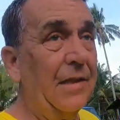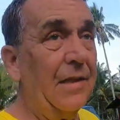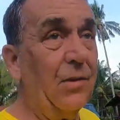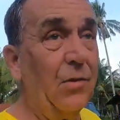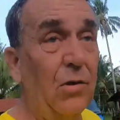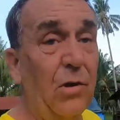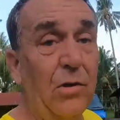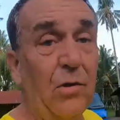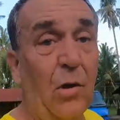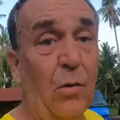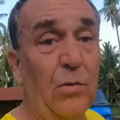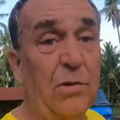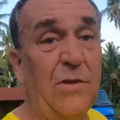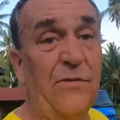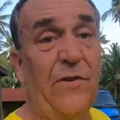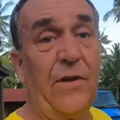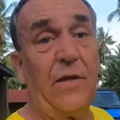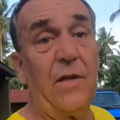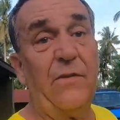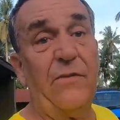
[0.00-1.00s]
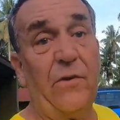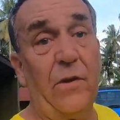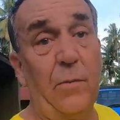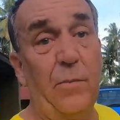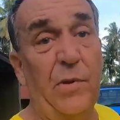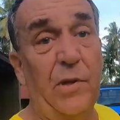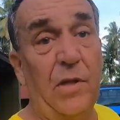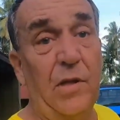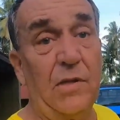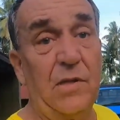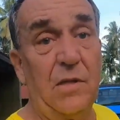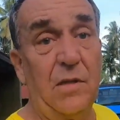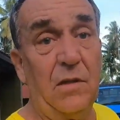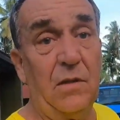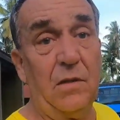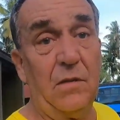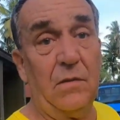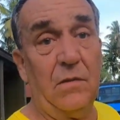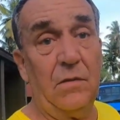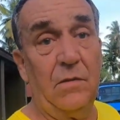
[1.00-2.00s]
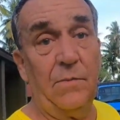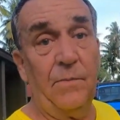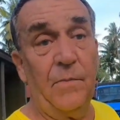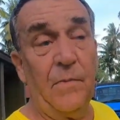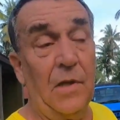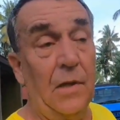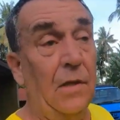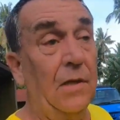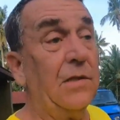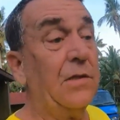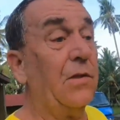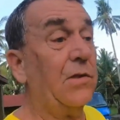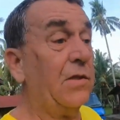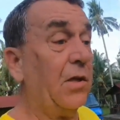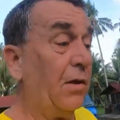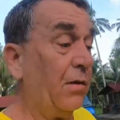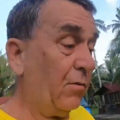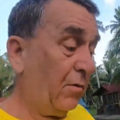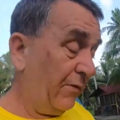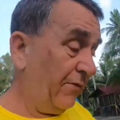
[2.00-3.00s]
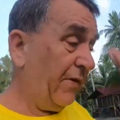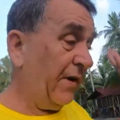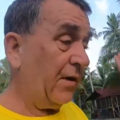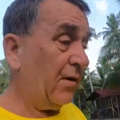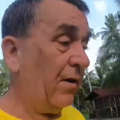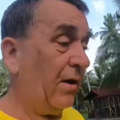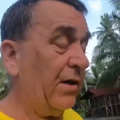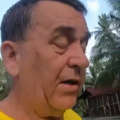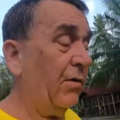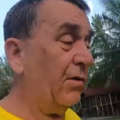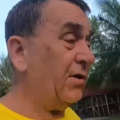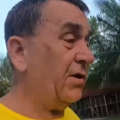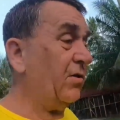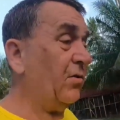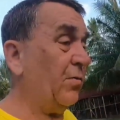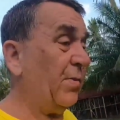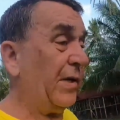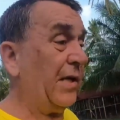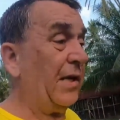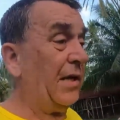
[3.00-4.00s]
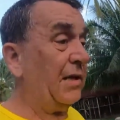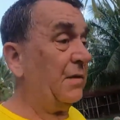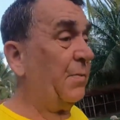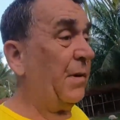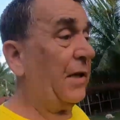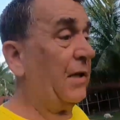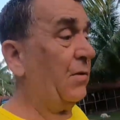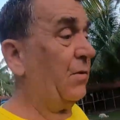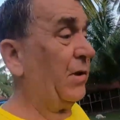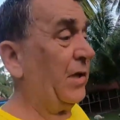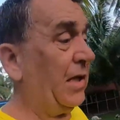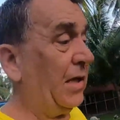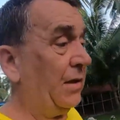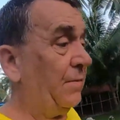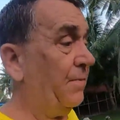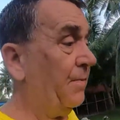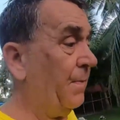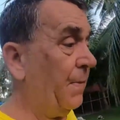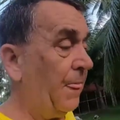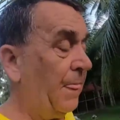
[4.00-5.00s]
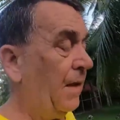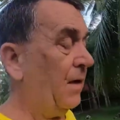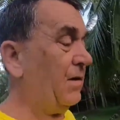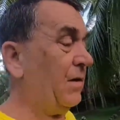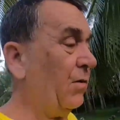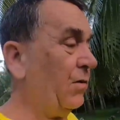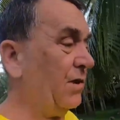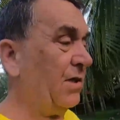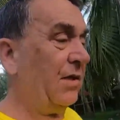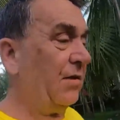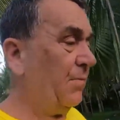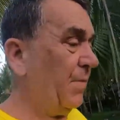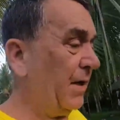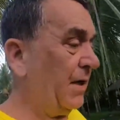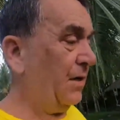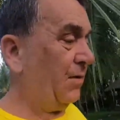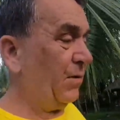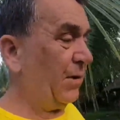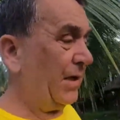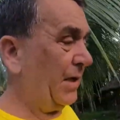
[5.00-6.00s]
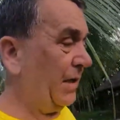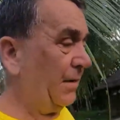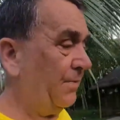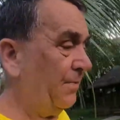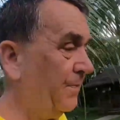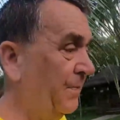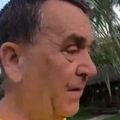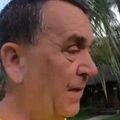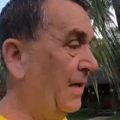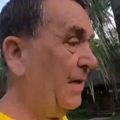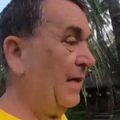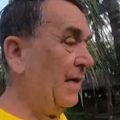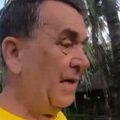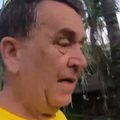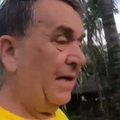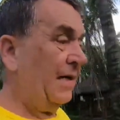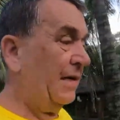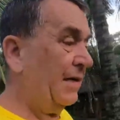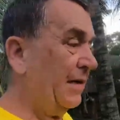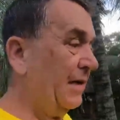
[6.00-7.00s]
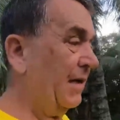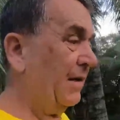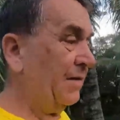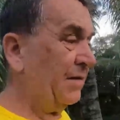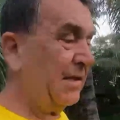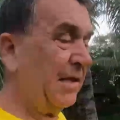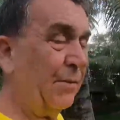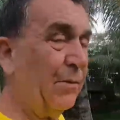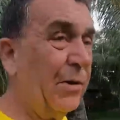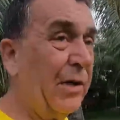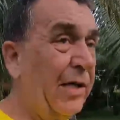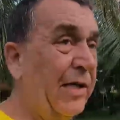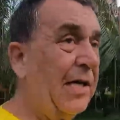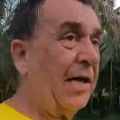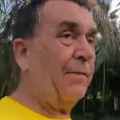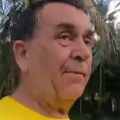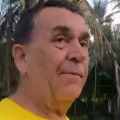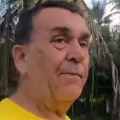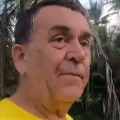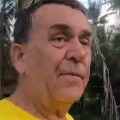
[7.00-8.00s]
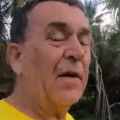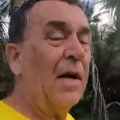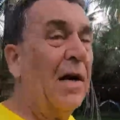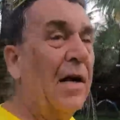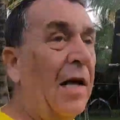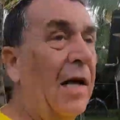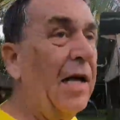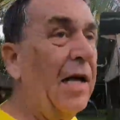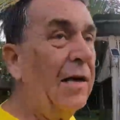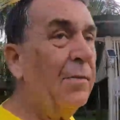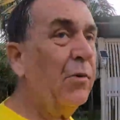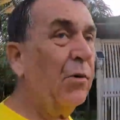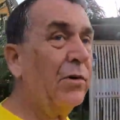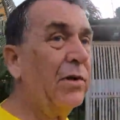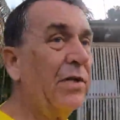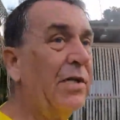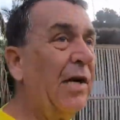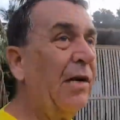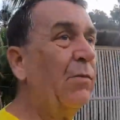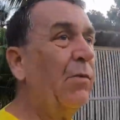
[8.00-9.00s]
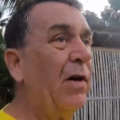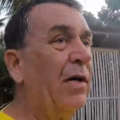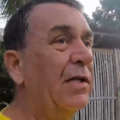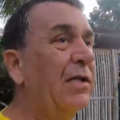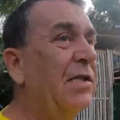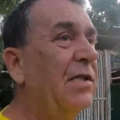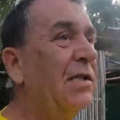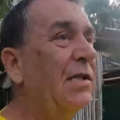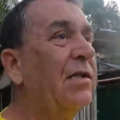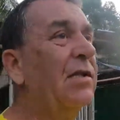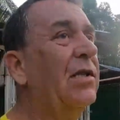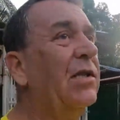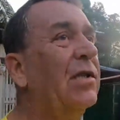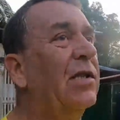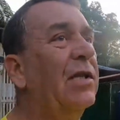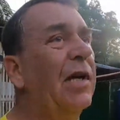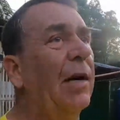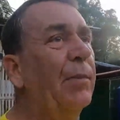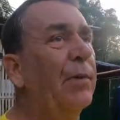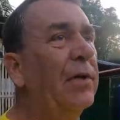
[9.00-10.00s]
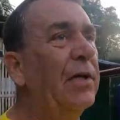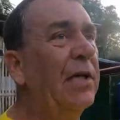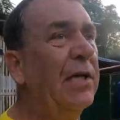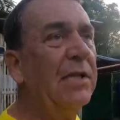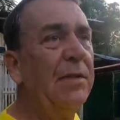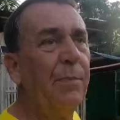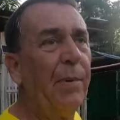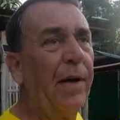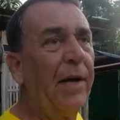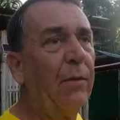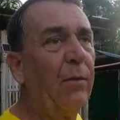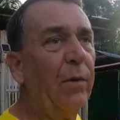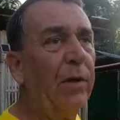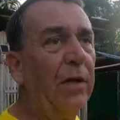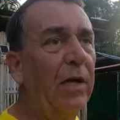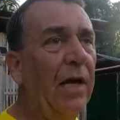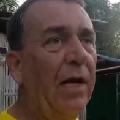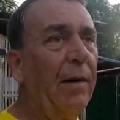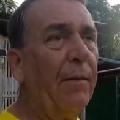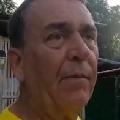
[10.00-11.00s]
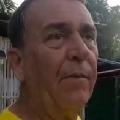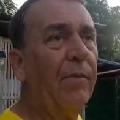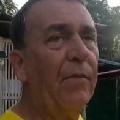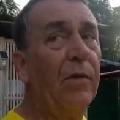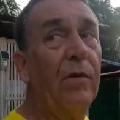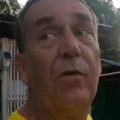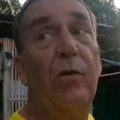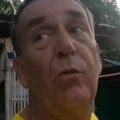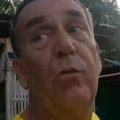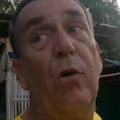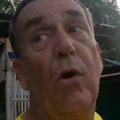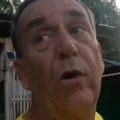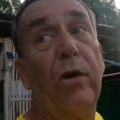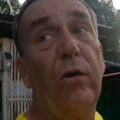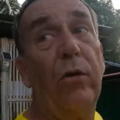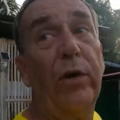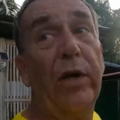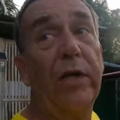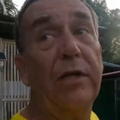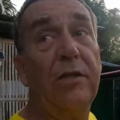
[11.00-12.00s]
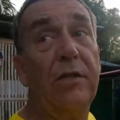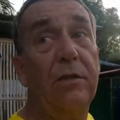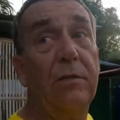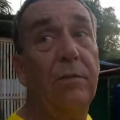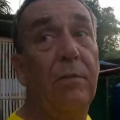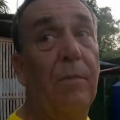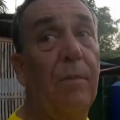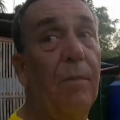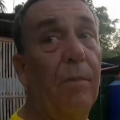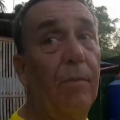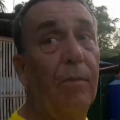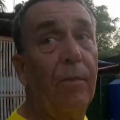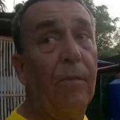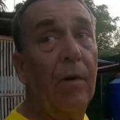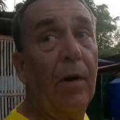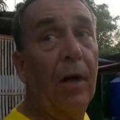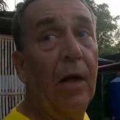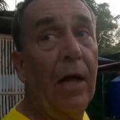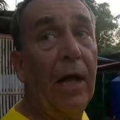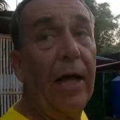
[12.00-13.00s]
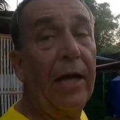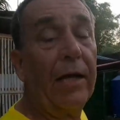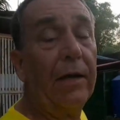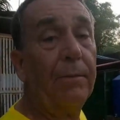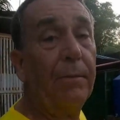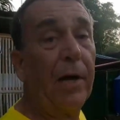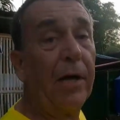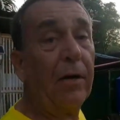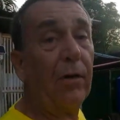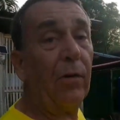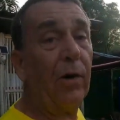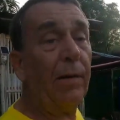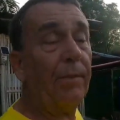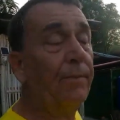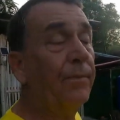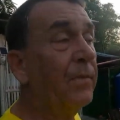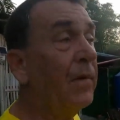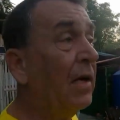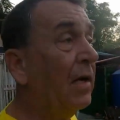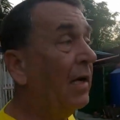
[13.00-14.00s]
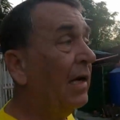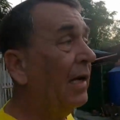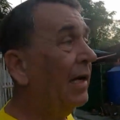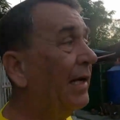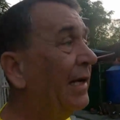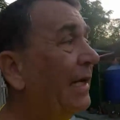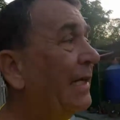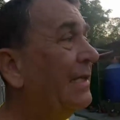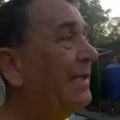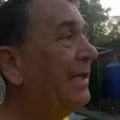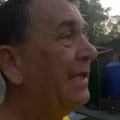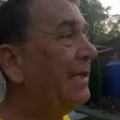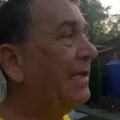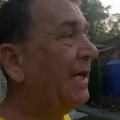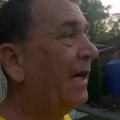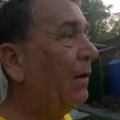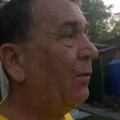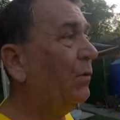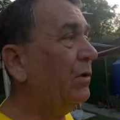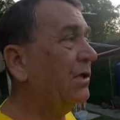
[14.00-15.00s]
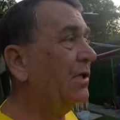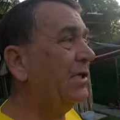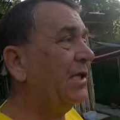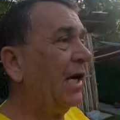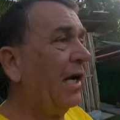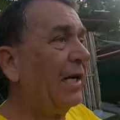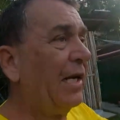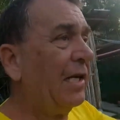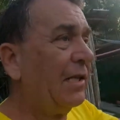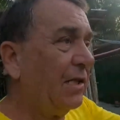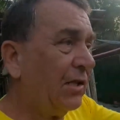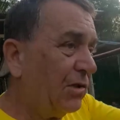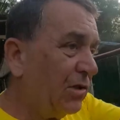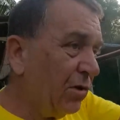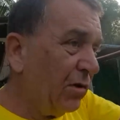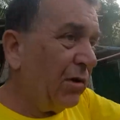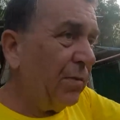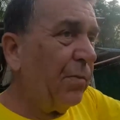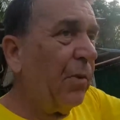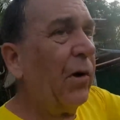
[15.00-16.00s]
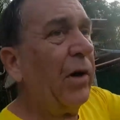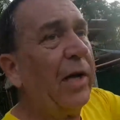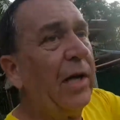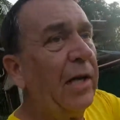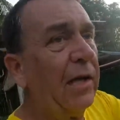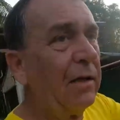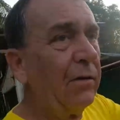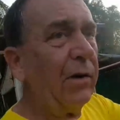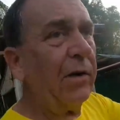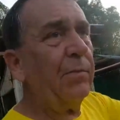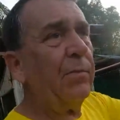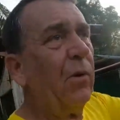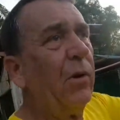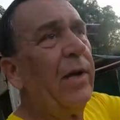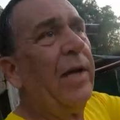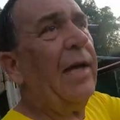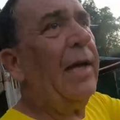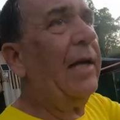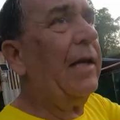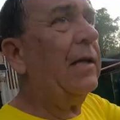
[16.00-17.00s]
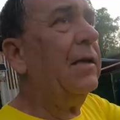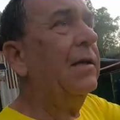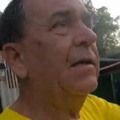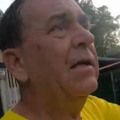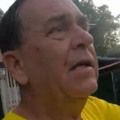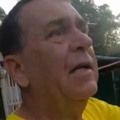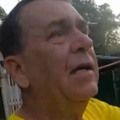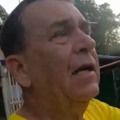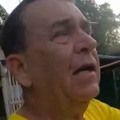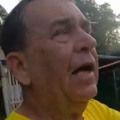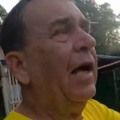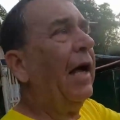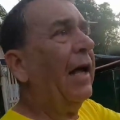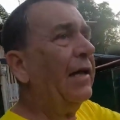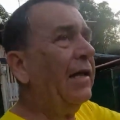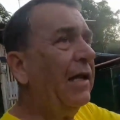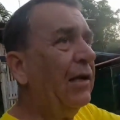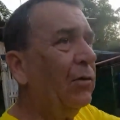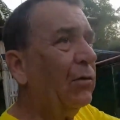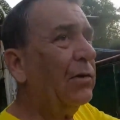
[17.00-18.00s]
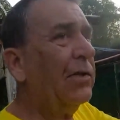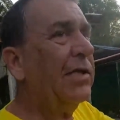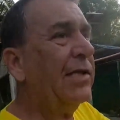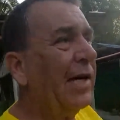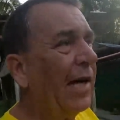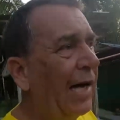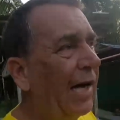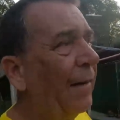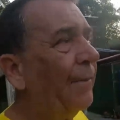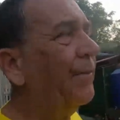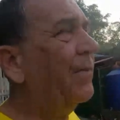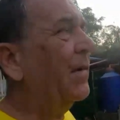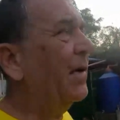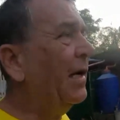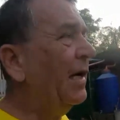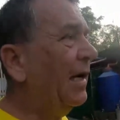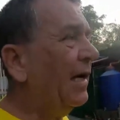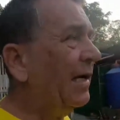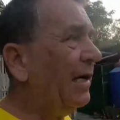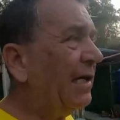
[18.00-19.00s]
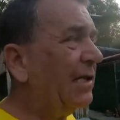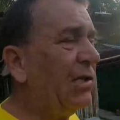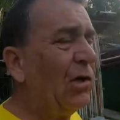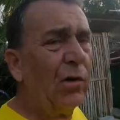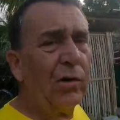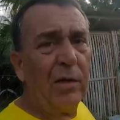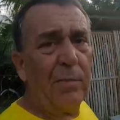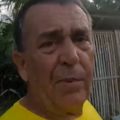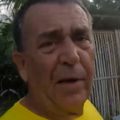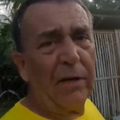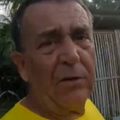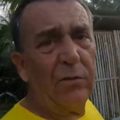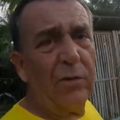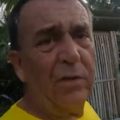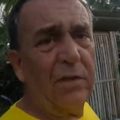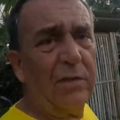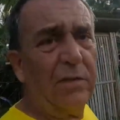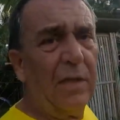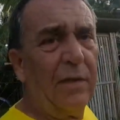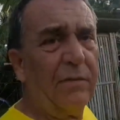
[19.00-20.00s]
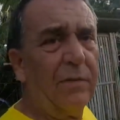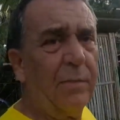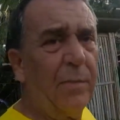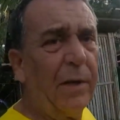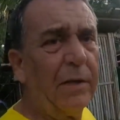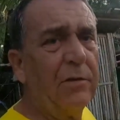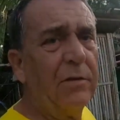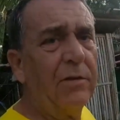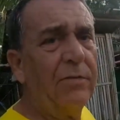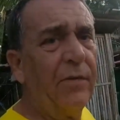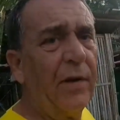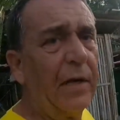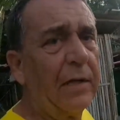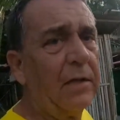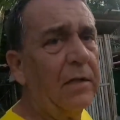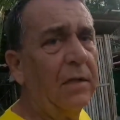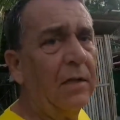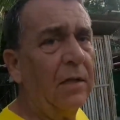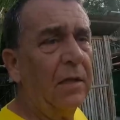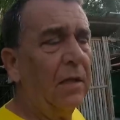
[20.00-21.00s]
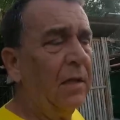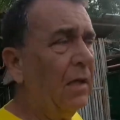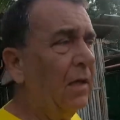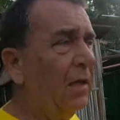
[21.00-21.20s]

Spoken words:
And all I got was the fucking Filipino salute. So I told him, look, fuck off, I don't want to see your mechanics back here again. I don't want to see him back here again. You know, same when I come, he bought the same ones a couple of years back when the ride-on engine had a bugger up. And they said, it wouldn't start. You had to turn it by hand, crank by hand, and then it would start. And they said, oh, your battery's fucked.